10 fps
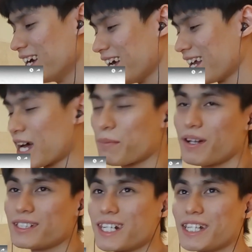And I
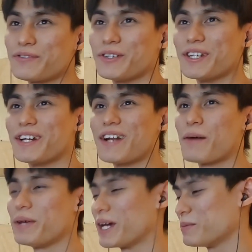apologize for, you know,
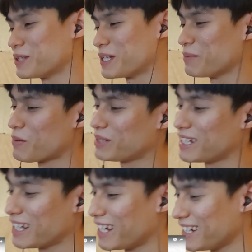not being able to keep up with the
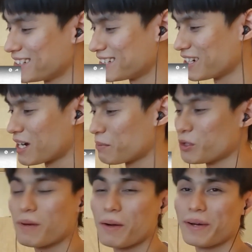ladies. You know, I'm
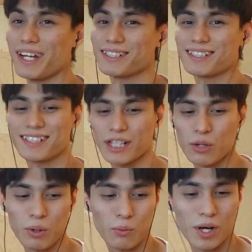doing my best, you know,
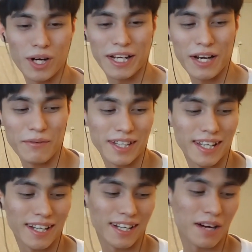with work and
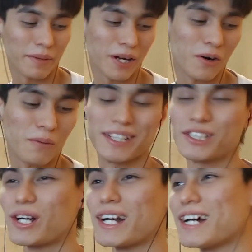everything and coming home and
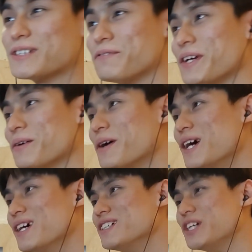trying not to feel
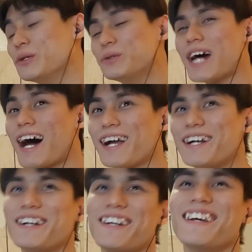too
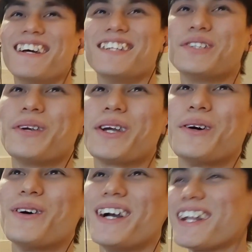tired to
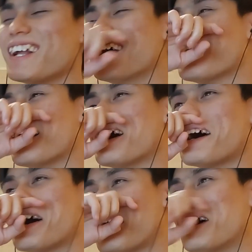record.
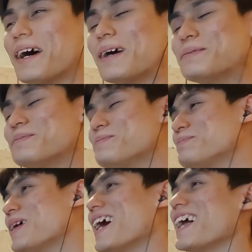
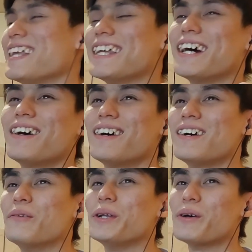But, you know,
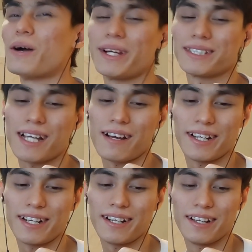we do our best out
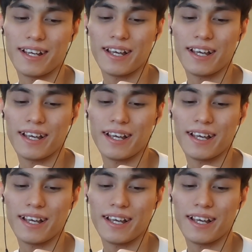here.